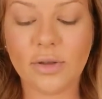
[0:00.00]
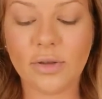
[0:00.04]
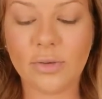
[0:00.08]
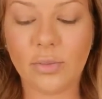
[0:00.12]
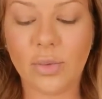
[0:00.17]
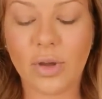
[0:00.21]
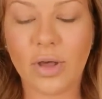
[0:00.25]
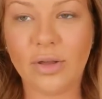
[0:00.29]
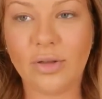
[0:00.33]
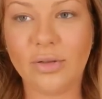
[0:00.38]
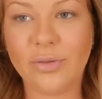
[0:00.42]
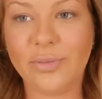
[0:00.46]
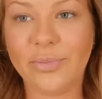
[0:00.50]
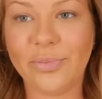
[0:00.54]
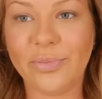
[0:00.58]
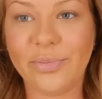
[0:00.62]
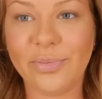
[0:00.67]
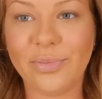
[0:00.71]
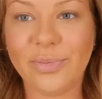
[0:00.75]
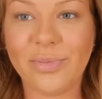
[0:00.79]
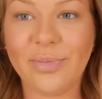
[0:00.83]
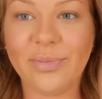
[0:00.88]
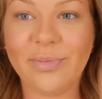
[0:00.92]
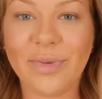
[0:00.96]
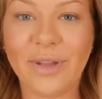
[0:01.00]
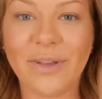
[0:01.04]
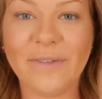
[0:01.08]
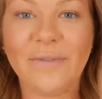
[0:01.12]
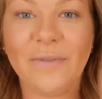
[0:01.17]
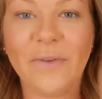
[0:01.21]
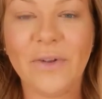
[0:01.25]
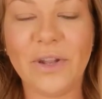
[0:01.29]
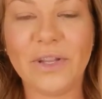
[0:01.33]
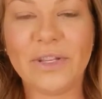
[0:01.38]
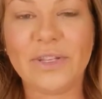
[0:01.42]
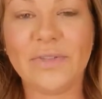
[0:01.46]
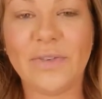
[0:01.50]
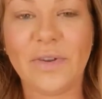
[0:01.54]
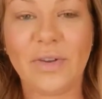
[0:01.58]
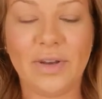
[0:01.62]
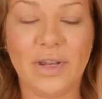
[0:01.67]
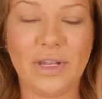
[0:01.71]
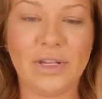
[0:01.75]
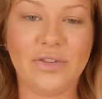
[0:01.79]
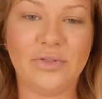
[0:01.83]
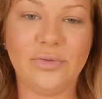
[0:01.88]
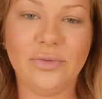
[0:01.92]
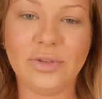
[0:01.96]
Well, my finished
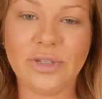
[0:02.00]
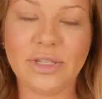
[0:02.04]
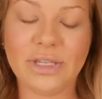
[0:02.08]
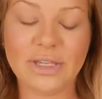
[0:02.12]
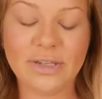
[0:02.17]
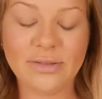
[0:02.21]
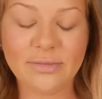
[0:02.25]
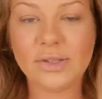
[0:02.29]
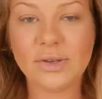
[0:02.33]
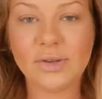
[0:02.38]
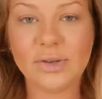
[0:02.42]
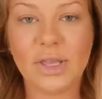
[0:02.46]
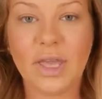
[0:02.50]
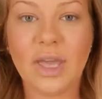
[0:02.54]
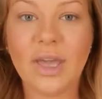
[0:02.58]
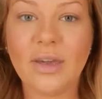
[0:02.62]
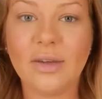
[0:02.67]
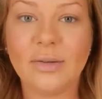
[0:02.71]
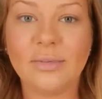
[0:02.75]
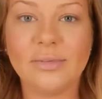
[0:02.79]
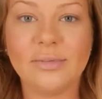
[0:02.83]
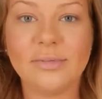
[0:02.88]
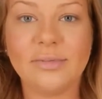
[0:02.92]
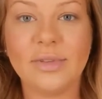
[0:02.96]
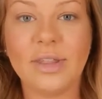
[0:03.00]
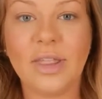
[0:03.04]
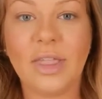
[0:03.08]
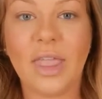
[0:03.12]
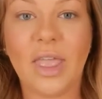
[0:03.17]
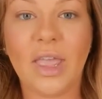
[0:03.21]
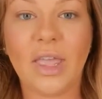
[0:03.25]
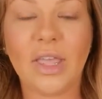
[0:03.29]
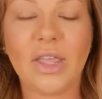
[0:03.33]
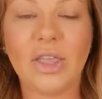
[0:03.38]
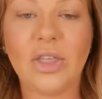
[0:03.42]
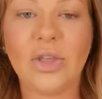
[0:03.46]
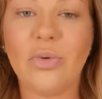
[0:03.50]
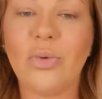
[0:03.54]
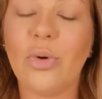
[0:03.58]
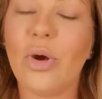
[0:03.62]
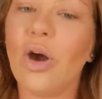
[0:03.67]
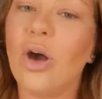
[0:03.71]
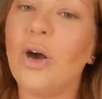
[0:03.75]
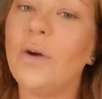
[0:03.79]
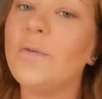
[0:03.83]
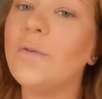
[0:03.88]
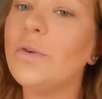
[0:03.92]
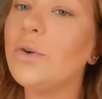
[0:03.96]
foundation routine. So yeah, thank you
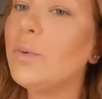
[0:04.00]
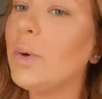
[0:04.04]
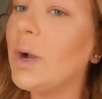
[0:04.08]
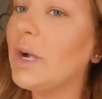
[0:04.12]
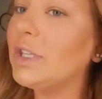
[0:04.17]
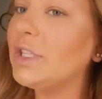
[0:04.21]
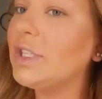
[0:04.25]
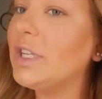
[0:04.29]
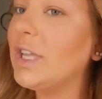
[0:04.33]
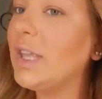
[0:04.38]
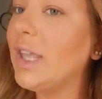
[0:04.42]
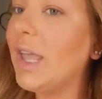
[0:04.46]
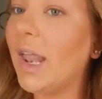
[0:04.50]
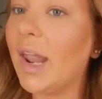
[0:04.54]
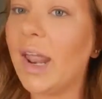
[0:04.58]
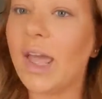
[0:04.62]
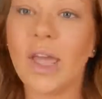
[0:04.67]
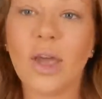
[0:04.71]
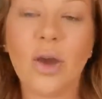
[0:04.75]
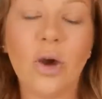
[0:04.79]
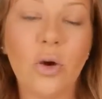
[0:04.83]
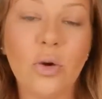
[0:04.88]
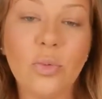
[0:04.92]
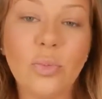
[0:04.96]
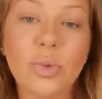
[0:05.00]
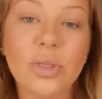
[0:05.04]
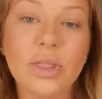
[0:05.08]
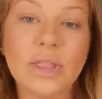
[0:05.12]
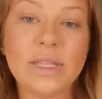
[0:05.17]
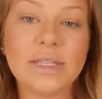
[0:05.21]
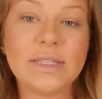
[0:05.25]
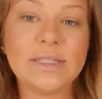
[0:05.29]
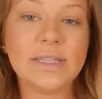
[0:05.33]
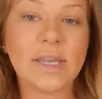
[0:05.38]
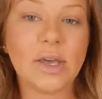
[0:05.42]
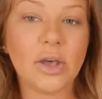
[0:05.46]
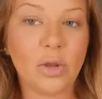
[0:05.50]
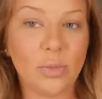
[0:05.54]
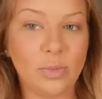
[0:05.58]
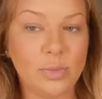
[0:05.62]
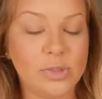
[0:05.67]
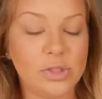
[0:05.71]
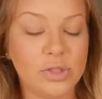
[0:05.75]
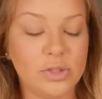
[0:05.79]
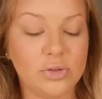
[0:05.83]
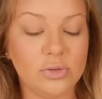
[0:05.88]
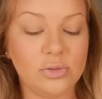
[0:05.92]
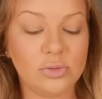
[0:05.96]
all for watching, and I hope this
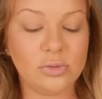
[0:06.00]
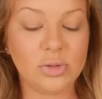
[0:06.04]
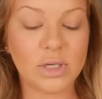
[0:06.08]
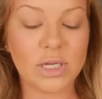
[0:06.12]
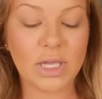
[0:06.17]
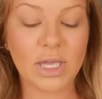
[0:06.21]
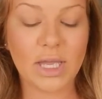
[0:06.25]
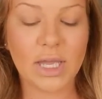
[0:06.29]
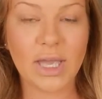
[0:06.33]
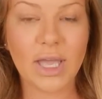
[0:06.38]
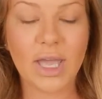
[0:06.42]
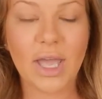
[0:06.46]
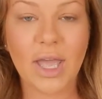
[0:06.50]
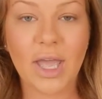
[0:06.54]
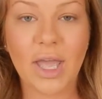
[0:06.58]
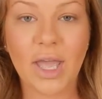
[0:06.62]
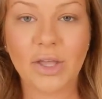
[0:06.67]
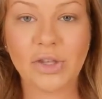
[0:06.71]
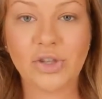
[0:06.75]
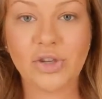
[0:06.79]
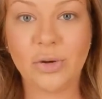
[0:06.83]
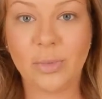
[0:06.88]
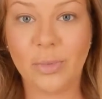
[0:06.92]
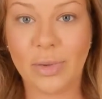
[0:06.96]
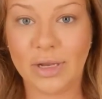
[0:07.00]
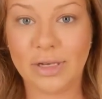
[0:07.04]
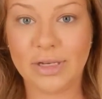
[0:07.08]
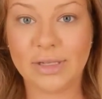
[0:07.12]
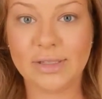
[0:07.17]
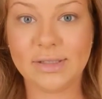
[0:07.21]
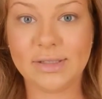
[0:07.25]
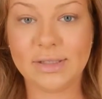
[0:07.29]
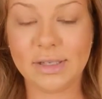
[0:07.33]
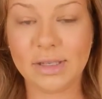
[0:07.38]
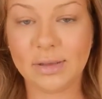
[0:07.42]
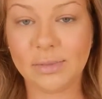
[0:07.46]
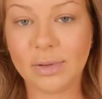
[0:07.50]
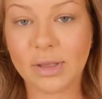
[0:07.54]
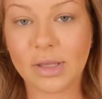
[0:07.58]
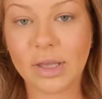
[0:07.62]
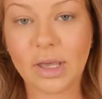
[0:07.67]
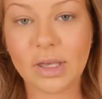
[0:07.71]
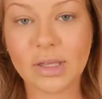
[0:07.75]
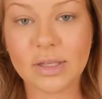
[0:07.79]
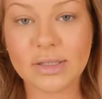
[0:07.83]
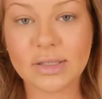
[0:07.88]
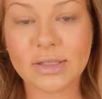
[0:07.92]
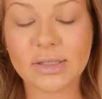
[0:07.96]
helped you tremendously,
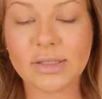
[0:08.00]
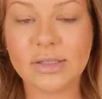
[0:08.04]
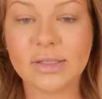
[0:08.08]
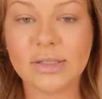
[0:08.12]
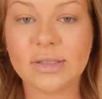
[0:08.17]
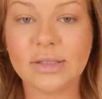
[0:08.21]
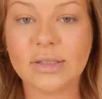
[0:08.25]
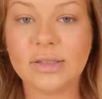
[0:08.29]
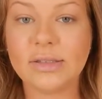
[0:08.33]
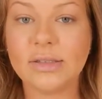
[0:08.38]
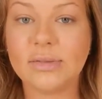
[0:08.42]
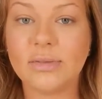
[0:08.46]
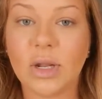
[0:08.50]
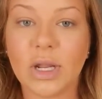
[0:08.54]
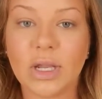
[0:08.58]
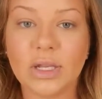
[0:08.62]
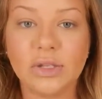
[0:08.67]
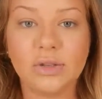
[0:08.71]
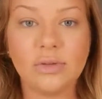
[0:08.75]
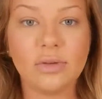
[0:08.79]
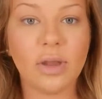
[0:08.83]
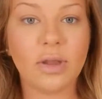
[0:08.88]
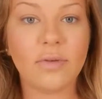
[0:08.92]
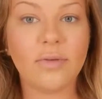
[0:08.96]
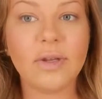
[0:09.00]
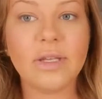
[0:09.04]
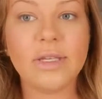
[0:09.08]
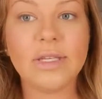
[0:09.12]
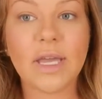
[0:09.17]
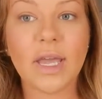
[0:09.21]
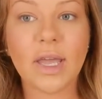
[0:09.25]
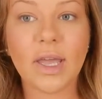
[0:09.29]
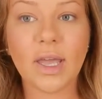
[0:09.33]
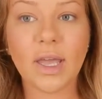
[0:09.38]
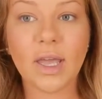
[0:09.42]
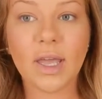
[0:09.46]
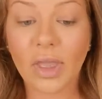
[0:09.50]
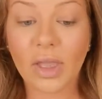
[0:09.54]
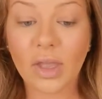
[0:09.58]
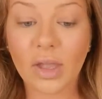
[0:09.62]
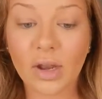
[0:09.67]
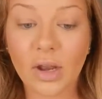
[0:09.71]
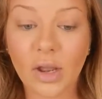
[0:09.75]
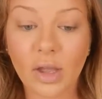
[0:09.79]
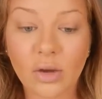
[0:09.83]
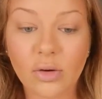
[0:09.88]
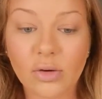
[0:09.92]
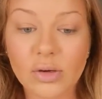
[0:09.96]
because this is what I do every day
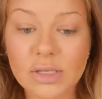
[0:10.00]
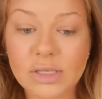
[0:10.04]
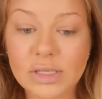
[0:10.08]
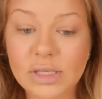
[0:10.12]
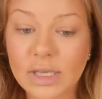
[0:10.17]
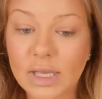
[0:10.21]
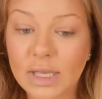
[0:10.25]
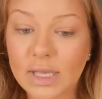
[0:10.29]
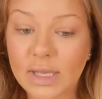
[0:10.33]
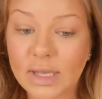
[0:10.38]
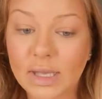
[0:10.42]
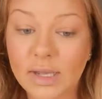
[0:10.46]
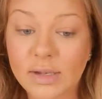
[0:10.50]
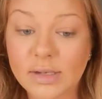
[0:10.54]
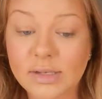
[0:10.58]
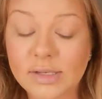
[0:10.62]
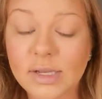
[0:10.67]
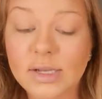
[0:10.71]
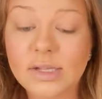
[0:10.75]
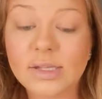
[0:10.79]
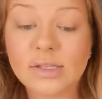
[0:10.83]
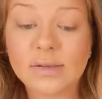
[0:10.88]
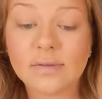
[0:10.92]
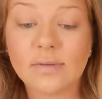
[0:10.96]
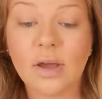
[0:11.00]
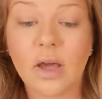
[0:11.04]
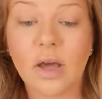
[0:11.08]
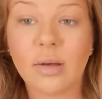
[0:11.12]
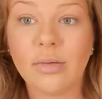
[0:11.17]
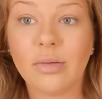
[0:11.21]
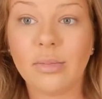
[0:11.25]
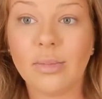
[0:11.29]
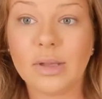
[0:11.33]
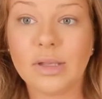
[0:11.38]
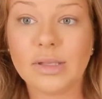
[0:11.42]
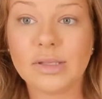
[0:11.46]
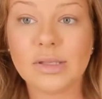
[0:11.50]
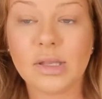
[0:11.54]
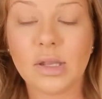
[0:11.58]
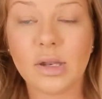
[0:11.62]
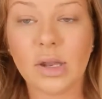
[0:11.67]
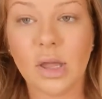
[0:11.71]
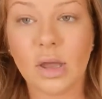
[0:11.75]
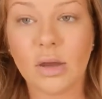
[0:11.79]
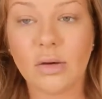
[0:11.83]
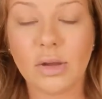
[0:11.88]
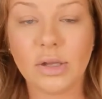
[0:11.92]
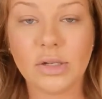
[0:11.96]
and I always get tons of compliments on
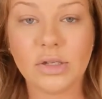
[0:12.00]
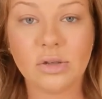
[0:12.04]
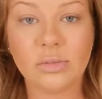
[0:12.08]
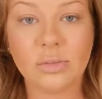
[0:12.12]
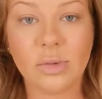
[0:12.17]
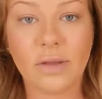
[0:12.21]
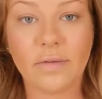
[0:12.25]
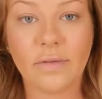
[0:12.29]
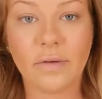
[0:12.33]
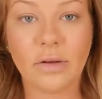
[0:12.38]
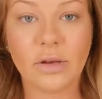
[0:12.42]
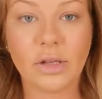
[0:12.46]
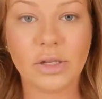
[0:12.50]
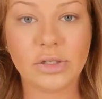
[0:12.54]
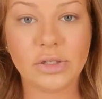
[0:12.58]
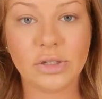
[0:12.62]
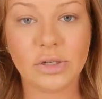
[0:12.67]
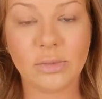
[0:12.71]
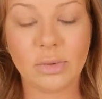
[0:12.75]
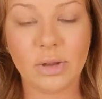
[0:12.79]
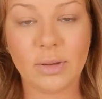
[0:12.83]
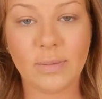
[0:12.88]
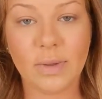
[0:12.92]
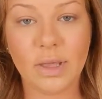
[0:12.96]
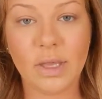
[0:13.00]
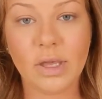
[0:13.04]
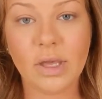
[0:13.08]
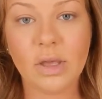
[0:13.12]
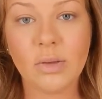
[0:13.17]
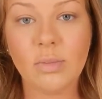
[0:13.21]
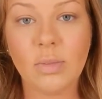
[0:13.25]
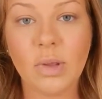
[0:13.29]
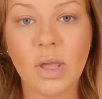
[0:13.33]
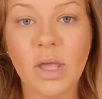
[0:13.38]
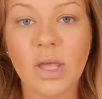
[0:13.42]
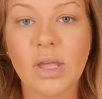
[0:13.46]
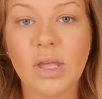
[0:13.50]
how I do my foundation and my makeup.